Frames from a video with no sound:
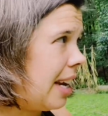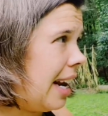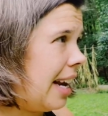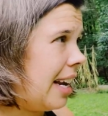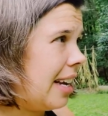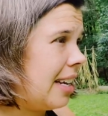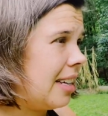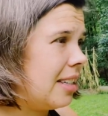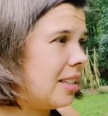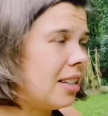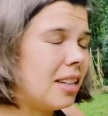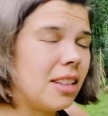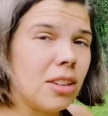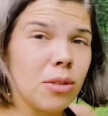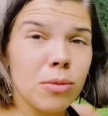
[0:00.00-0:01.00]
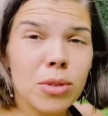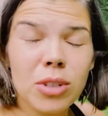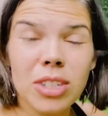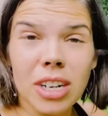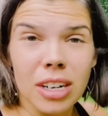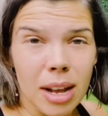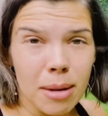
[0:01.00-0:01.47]
and the
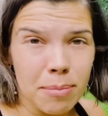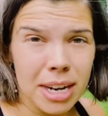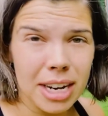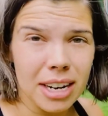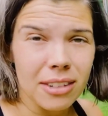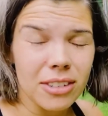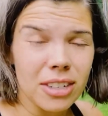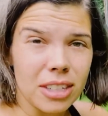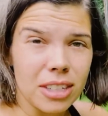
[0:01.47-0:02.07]
roots are not big enough to